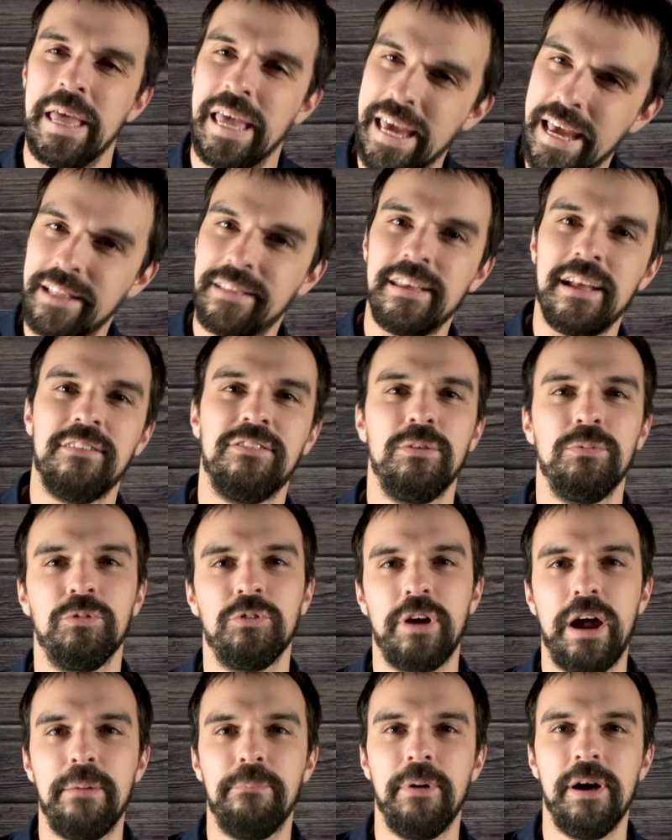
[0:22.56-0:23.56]
Hit that
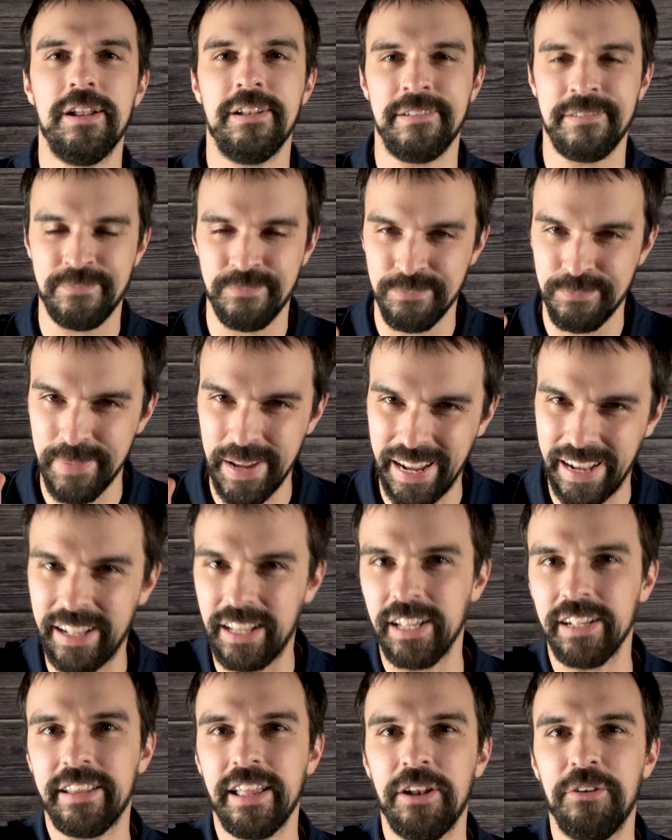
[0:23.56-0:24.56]
subscribe button and
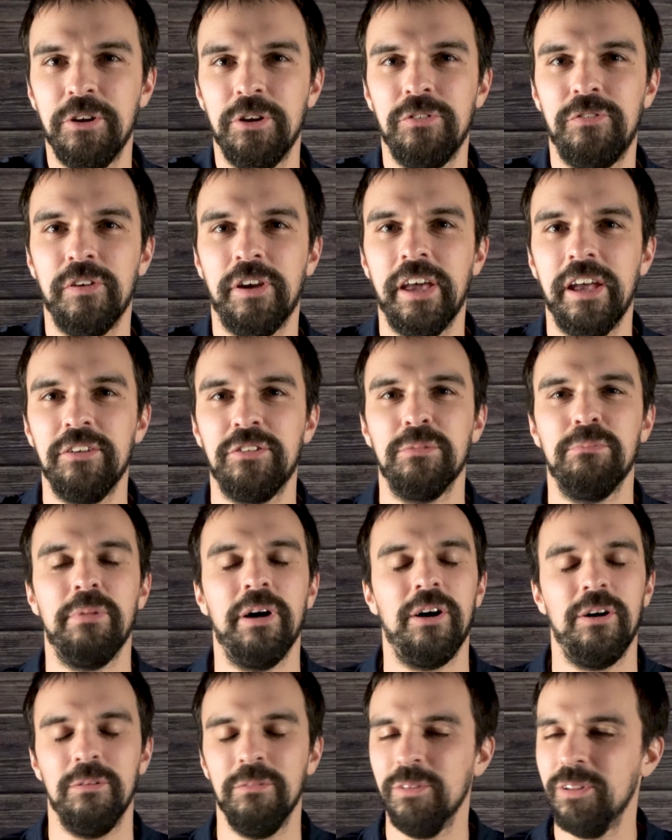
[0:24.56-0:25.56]
click that notification
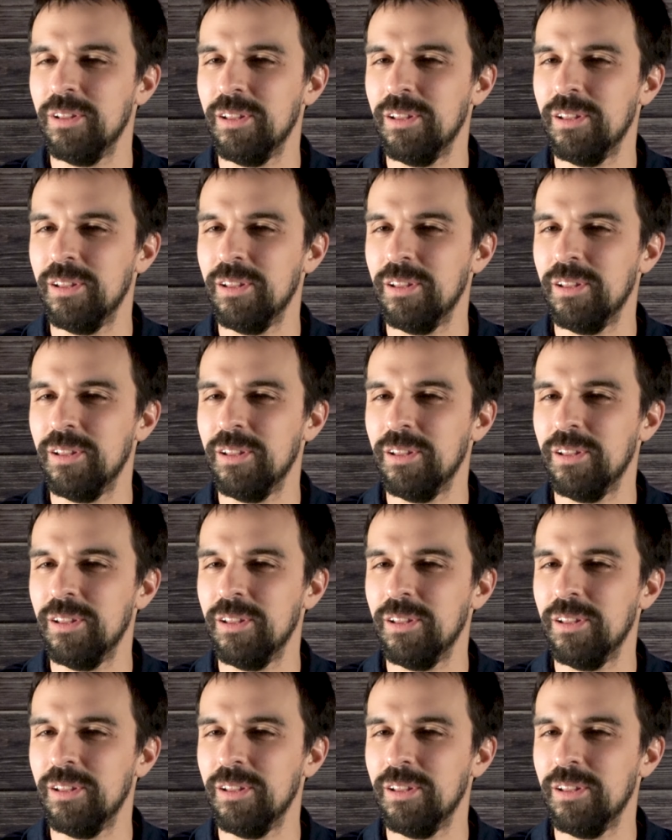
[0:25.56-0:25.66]
bell.